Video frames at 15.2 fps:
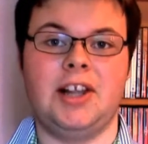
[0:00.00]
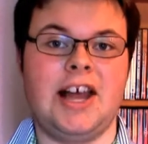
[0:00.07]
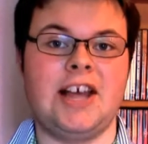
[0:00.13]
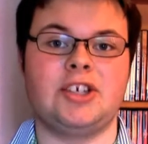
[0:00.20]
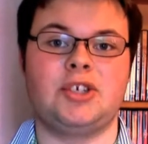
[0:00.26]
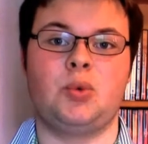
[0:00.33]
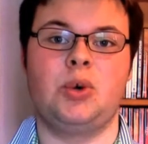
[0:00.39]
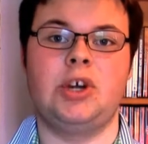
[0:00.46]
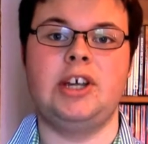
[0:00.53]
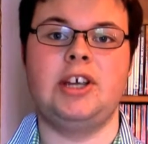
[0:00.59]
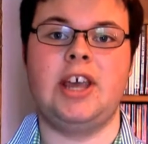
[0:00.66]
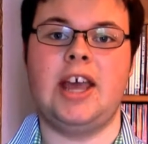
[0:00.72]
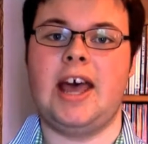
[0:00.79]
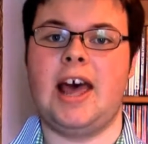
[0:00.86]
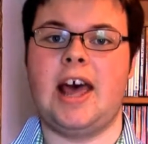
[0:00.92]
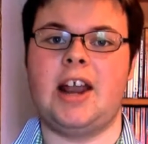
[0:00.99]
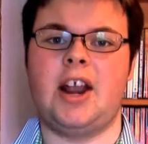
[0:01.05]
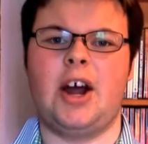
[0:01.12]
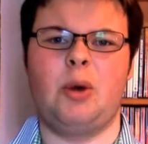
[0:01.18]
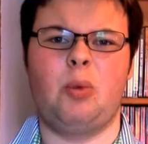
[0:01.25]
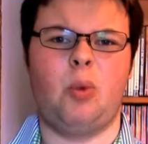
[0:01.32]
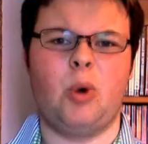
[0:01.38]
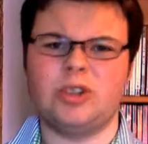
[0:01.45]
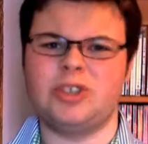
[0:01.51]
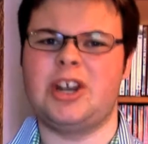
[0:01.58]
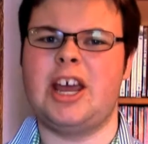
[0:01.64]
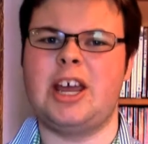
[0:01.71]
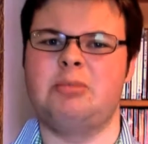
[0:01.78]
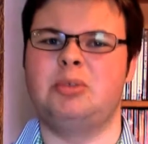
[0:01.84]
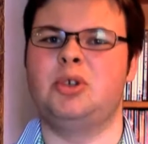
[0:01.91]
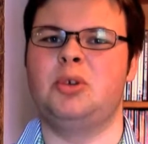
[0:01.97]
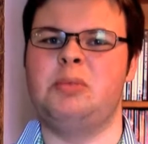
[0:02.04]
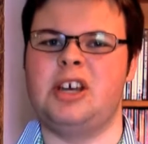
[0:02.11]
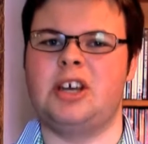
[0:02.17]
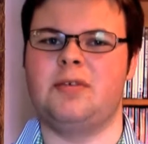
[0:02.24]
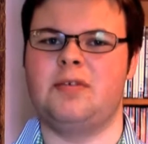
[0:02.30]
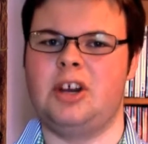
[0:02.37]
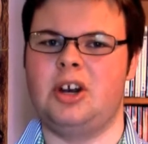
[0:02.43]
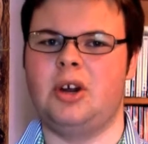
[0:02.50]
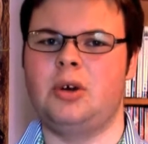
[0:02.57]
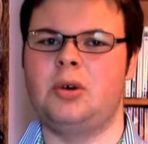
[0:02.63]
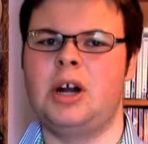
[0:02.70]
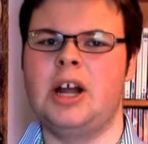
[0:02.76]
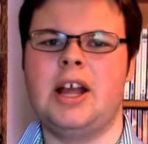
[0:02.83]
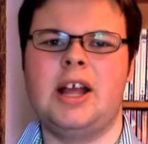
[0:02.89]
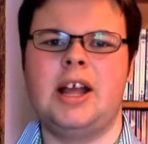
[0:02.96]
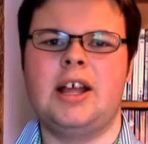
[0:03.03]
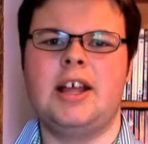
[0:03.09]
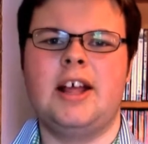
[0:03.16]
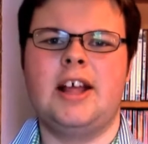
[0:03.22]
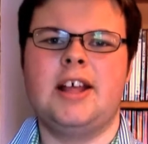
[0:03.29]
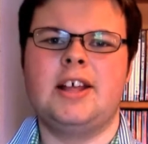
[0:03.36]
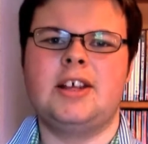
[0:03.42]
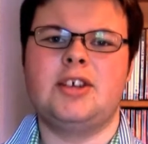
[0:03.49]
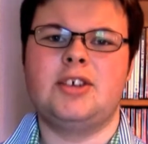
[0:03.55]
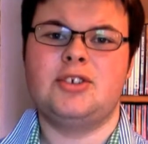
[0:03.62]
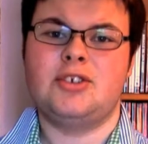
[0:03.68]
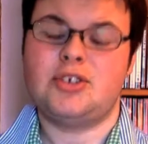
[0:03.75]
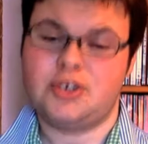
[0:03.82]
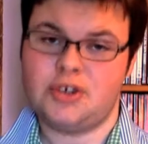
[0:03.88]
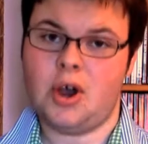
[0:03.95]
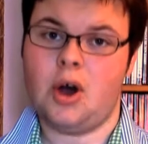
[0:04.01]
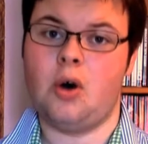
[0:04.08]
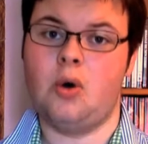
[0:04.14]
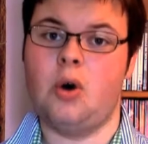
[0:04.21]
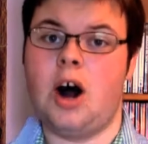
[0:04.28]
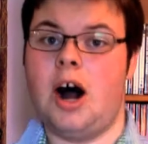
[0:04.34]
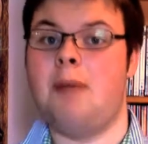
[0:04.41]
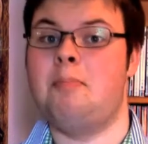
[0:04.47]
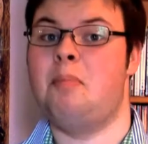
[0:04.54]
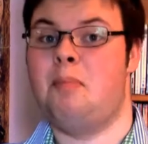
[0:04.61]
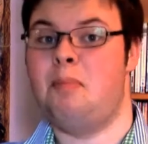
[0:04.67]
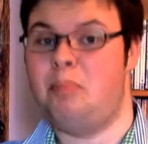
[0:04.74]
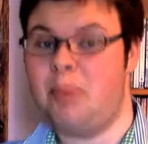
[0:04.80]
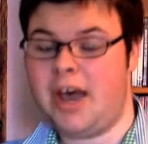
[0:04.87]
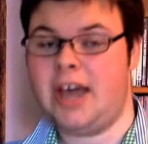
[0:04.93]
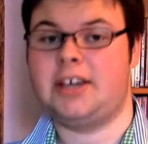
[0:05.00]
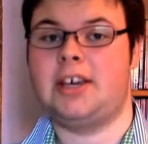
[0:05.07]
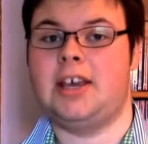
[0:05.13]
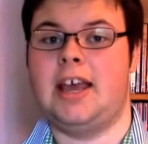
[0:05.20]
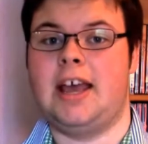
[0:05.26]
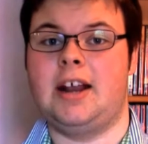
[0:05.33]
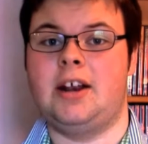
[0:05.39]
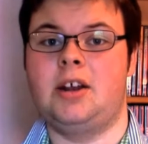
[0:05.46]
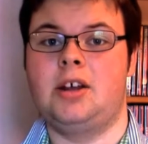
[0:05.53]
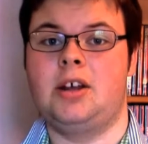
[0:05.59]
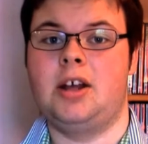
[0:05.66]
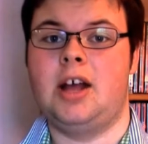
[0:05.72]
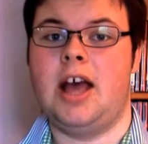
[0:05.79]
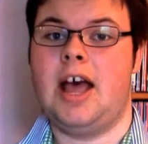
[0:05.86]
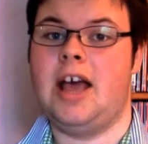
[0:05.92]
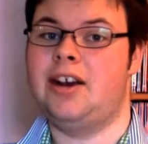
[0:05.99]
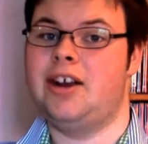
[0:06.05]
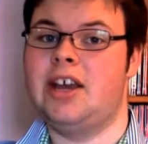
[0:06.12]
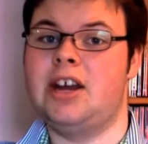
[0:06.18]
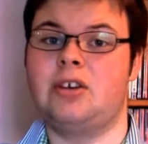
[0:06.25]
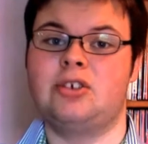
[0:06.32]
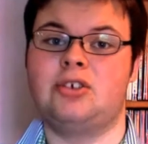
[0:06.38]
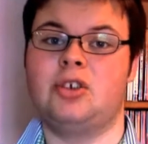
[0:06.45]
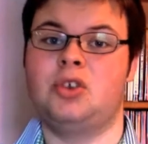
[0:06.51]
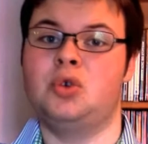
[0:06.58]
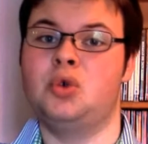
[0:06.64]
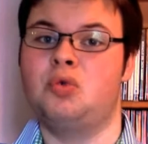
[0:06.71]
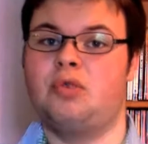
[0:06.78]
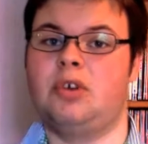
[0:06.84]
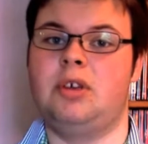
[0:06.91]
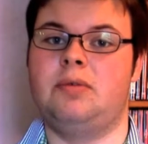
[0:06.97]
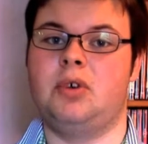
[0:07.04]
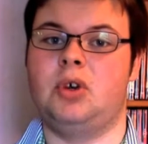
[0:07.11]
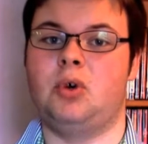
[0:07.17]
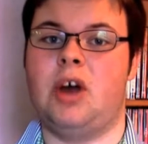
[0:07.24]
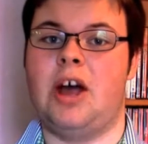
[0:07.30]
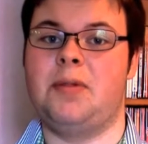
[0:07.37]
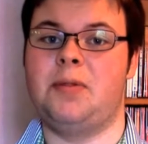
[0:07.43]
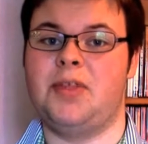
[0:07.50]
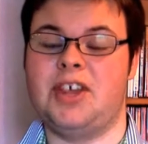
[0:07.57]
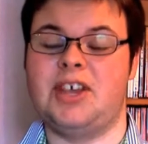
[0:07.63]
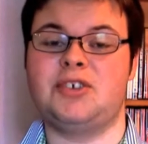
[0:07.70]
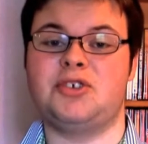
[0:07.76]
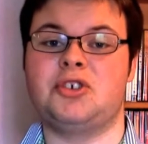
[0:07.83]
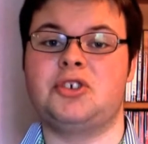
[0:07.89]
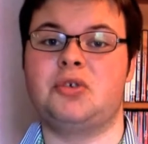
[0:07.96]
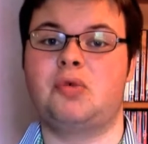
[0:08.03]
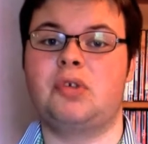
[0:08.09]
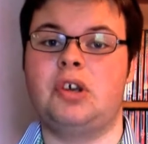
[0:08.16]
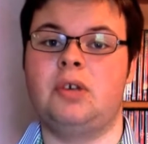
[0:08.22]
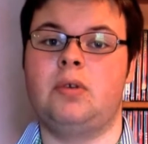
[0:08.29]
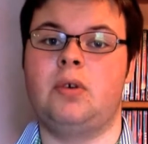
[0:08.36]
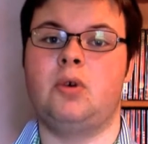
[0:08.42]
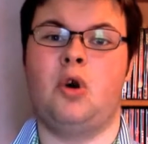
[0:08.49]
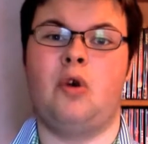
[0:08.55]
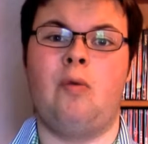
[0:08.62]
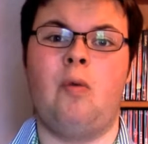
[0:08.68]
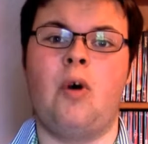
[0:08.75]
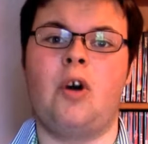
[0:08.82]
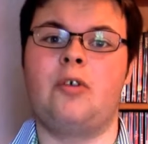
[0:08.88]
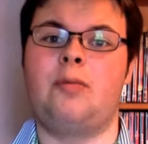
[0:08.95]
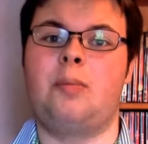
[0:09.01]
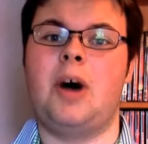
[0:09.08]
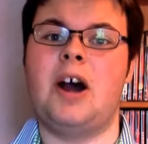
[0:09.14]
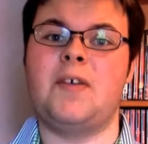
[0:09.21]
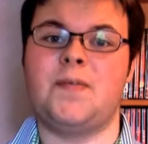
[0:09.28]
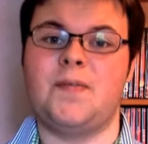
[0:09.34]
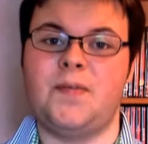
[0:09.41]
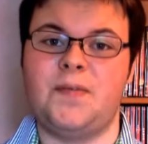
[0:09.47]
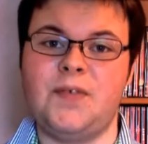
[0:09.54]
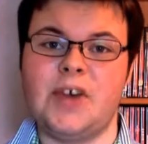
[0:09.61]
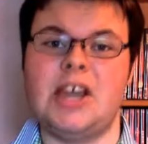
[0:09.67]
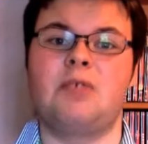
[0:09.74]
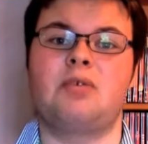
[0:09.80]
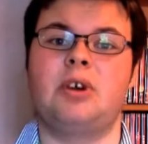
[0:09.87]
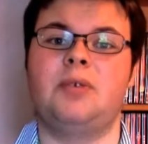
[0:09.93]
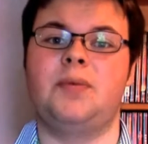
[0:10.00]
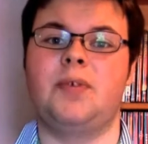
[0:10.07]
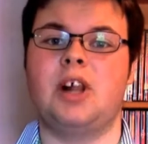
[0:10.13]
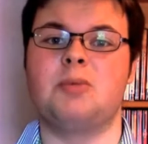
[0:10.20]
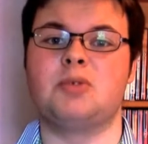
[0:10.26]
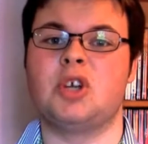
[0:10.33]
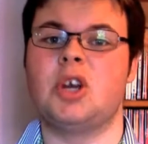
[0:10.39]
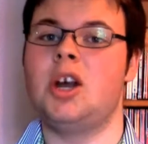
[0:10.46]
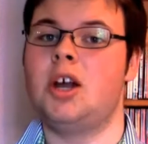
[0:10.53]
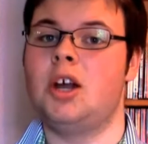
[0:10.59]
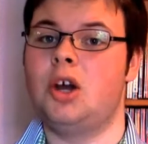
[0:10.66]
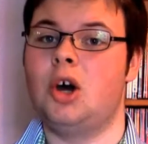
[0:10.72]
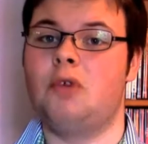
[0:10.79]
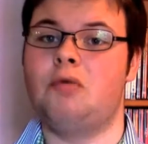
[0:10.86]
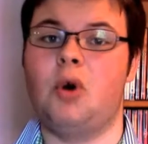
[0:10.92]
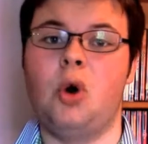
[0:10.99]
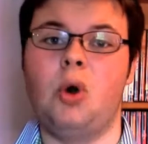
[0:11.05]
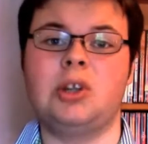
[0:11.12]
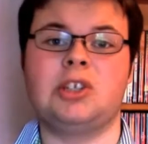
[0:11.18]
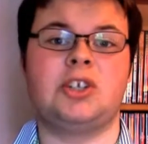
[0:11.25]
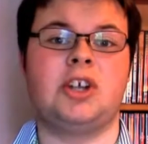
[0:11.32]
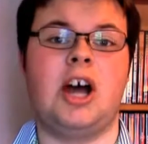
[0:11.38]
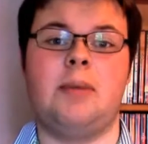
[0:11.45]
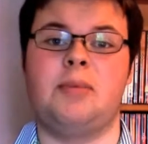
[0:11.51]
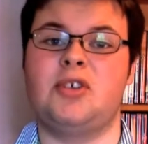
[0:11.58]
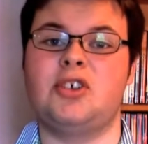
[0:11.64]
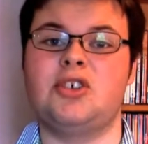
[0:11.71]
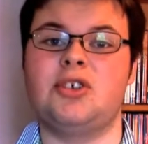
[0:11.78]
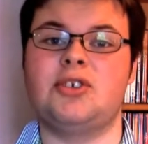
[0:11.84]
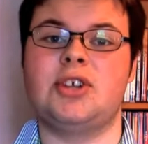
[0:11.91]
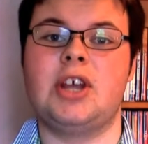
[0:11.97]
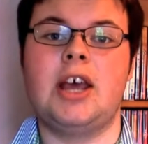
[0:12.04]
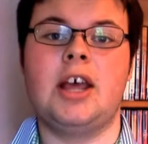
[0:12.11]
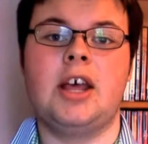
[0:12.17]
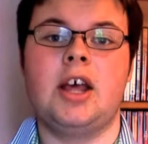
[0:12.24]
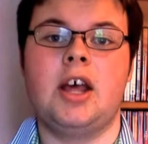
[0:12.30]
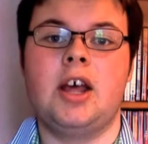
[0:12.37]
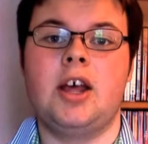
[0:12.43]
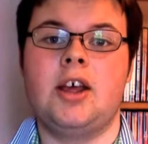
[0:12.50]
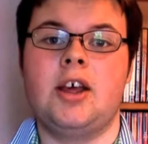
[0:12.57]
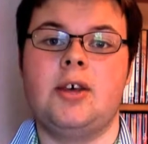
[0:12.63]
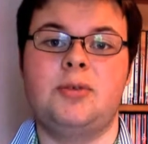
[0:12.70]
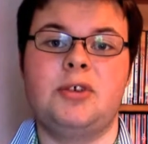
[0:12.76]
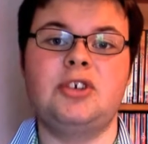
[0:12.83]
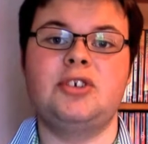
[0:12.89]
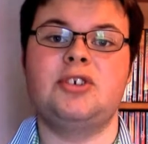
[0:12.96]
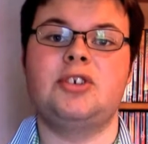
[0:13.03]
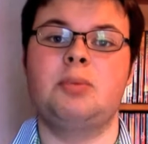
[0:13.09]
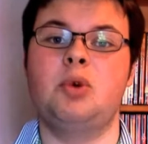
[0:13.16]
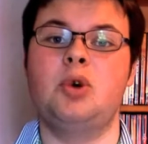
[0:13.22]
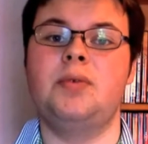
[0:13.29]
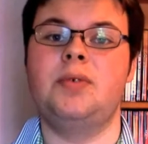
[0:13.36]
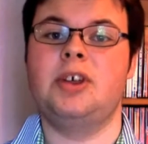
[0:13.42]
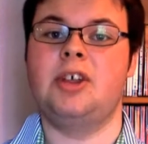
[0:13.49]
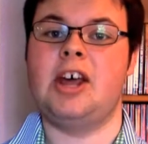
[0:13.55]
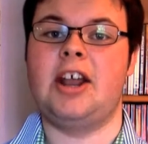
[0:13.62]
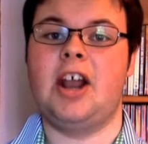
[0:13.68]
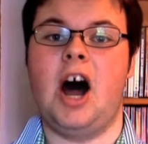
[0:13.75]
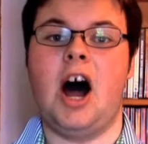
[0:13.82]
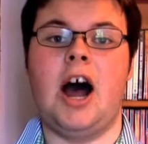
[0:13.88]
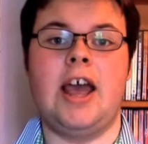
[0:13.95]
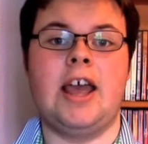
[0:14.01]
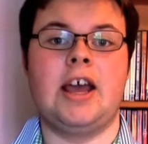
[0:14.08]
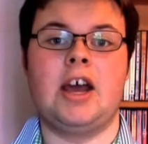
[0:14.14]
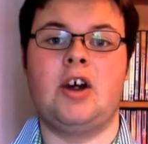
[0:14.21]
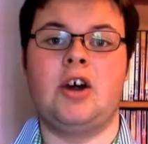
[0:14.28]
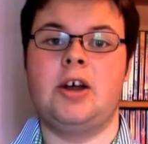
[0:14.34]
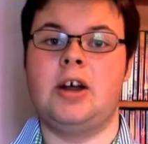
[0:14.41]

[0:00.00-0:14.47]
last week, and I wasn't able to make a video, so I'm back again, and here is a new review, and this is a review of one of my favorite films of all time. This is a movie that I